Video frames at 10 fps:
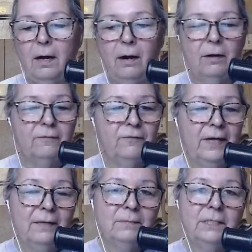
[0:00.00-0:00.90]
our
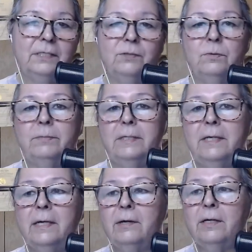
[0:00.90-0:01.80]
families, we've been
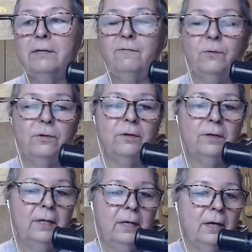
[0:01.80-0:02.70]
caring
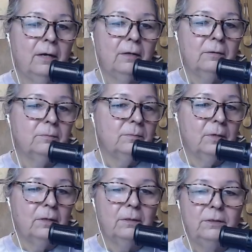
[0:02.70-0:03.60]
for our
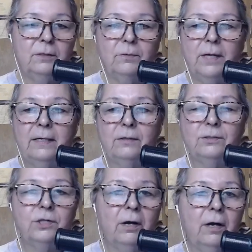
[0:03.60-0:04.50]
at our
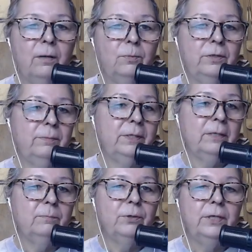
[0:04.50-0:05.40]
job, we've
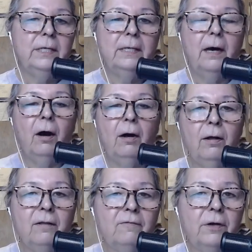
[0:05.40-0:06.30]
been putting
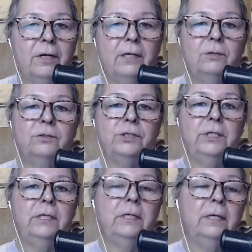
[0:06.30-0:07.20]
all of our
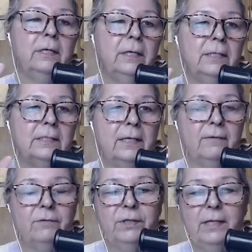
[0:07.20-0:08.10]
energy into
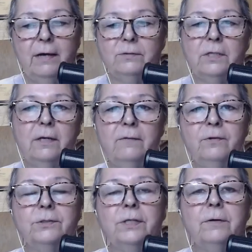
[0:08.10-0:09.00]
everything outside of
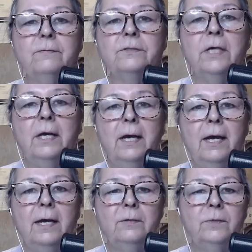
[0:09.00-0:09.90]
ourselves,
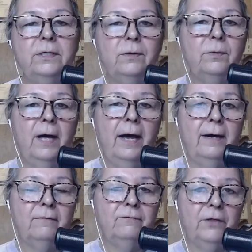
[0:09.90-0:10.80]
and we don't
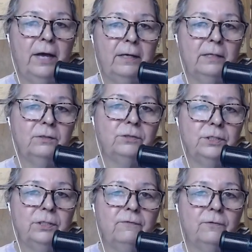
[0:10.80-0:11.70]
have that
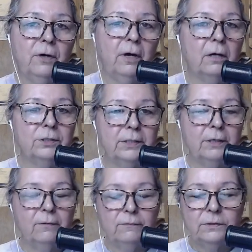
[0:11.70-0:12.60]
energy for
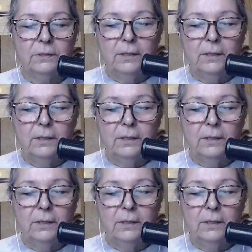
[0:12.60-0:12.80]
ourselves.